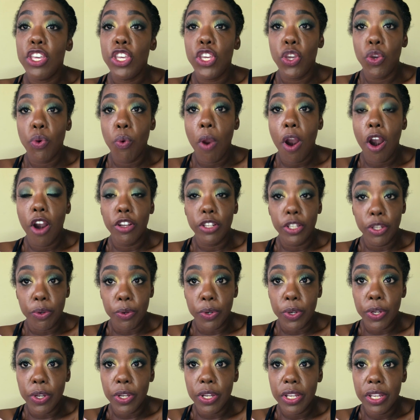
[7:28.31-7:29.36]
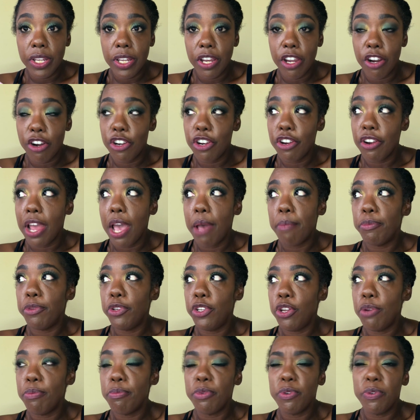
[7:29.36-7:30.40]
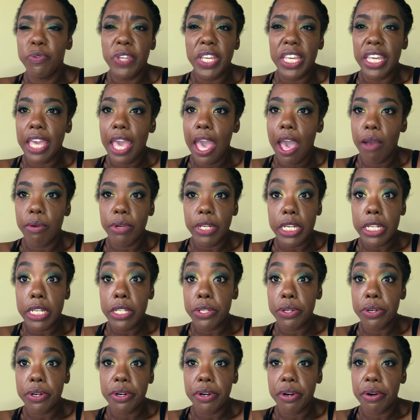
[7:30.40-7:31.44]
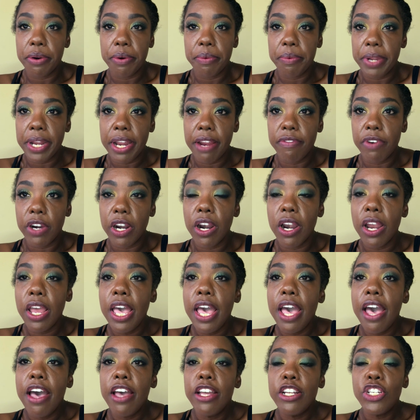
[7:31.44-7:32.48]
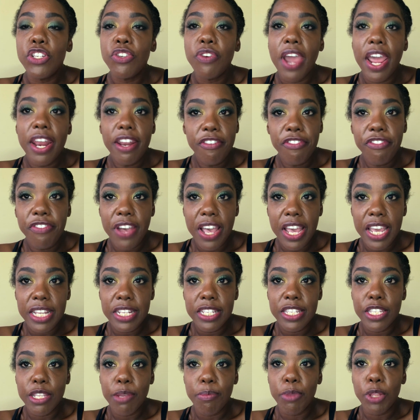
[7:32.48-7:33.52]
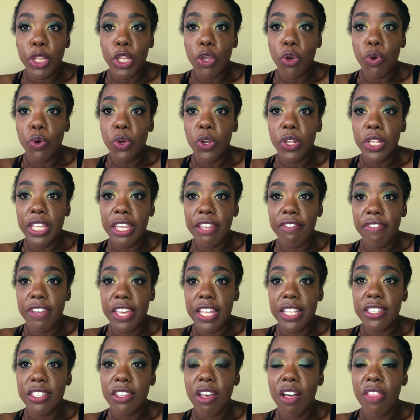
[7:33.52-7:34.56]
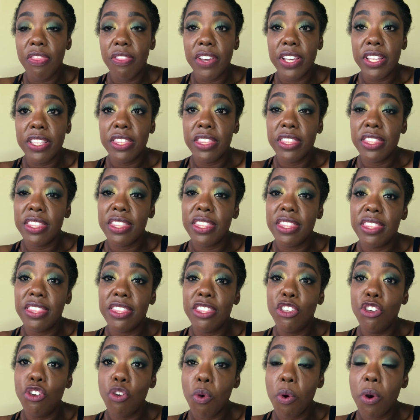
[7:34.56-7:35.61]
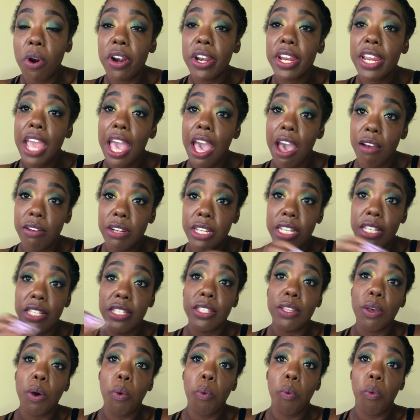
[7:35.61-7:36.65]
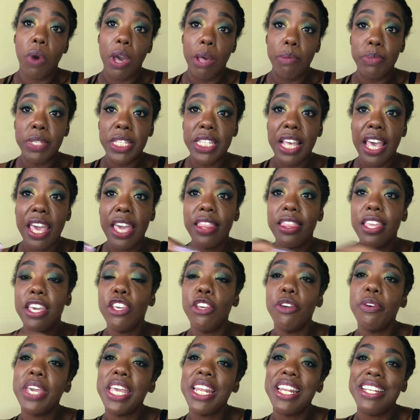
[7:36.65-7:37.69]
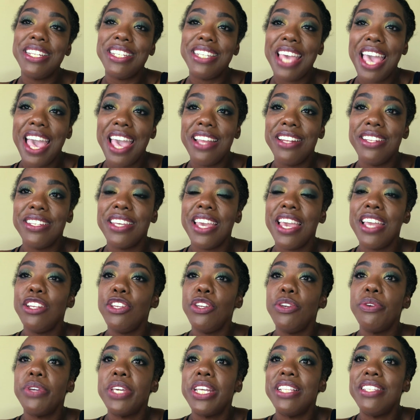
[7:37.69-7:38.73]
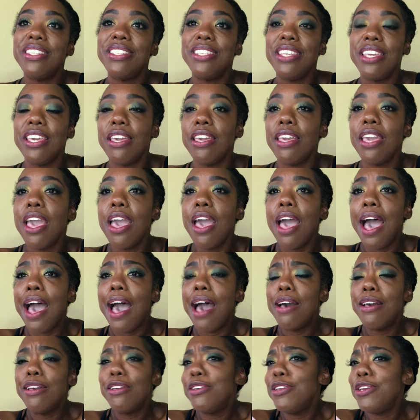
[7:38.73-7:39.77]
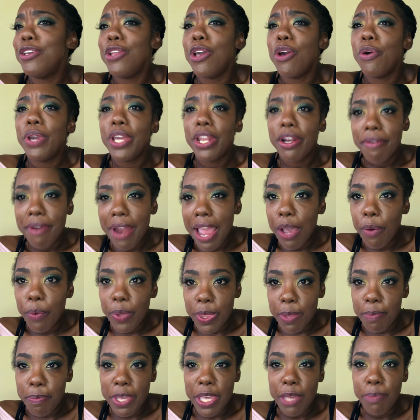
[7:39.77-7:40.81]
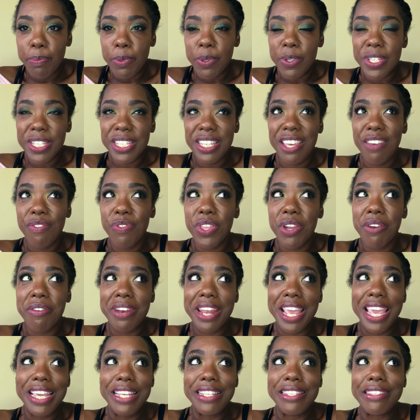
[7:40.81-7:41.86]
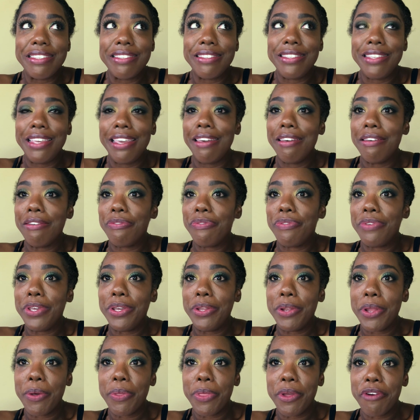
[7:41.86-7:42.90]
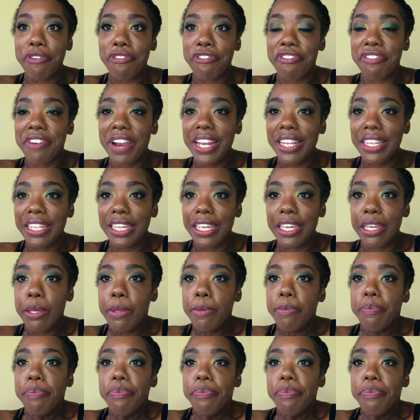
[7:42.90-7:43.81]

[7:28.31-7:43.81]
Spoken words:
you are local or you're moving counties or whatever, try to find some local events on your county's website that you can attend, and you can see, interact with the people, see if they're nice, see if, they're friendly,